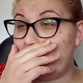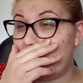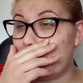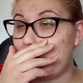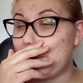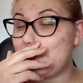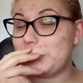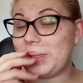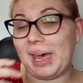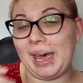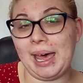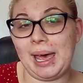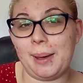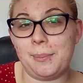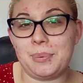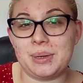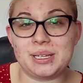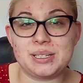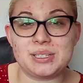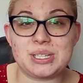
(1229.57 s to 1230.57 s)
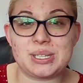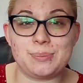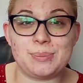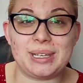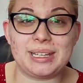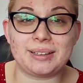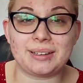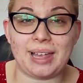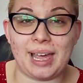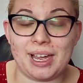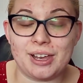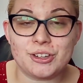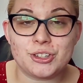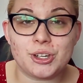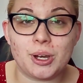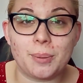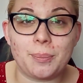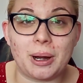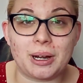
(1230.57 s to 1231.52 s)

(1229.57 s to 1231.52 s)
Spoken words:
That happened to me last year.